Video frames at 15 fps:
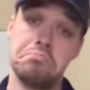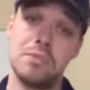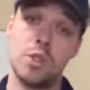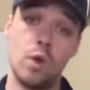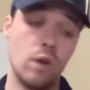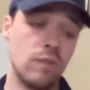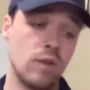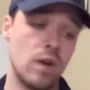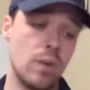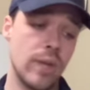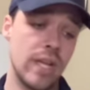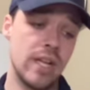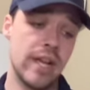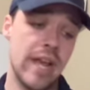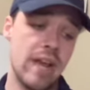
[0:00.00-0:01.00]
So overall,
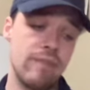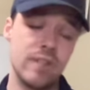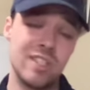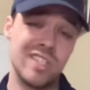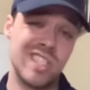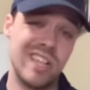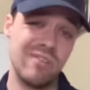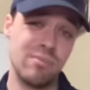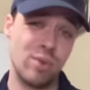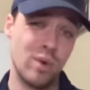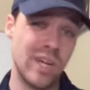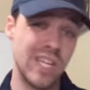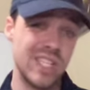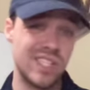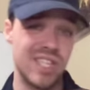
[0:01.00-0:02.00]
we get an average of
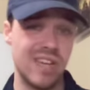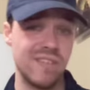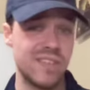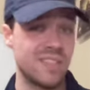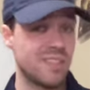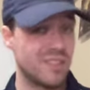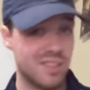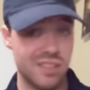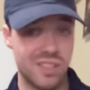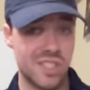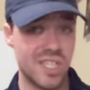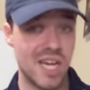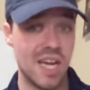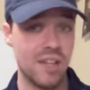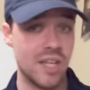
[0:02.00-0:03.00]
7.87.
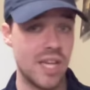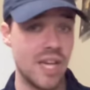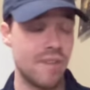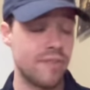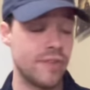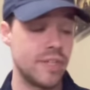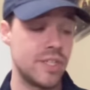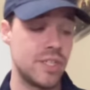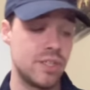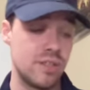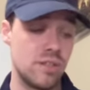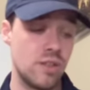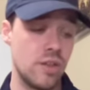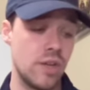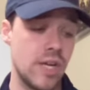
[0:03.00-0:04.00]
Solid average.
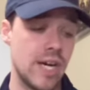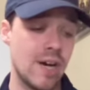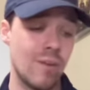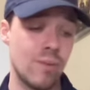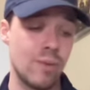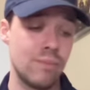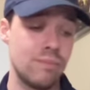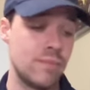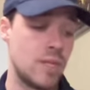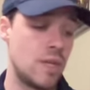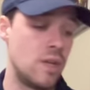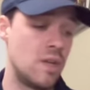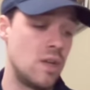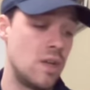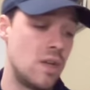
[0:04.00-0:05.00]
Good album.
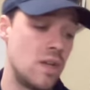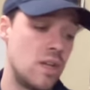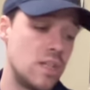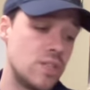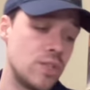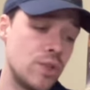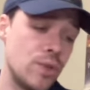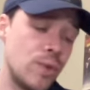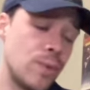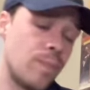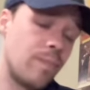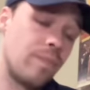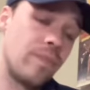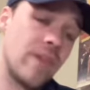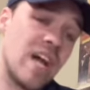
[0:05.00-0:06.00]
So
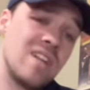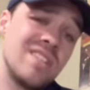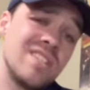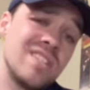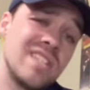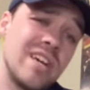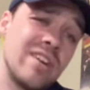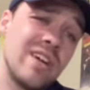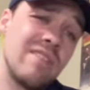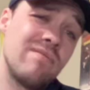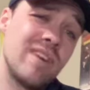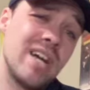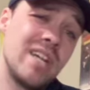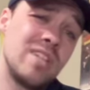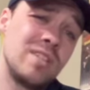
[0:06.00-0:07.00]
how does it sound on
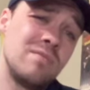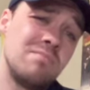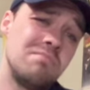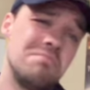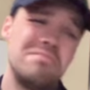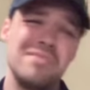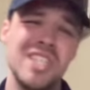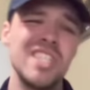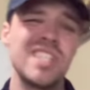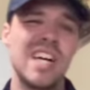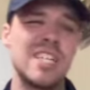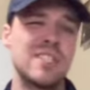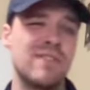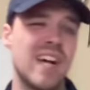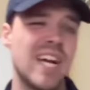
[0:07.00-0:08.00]
vinyl? it
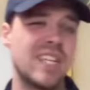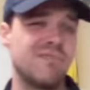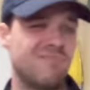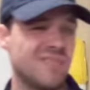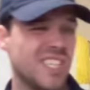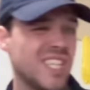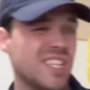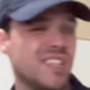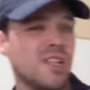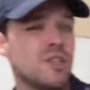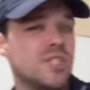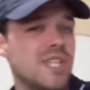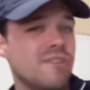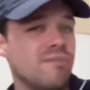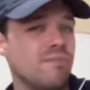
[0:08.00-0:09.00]
sounds fine. You get another
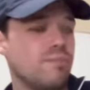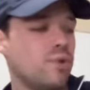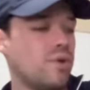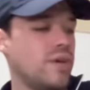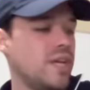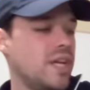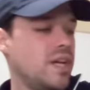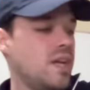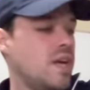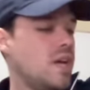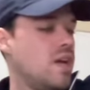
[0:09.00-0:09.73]
7.87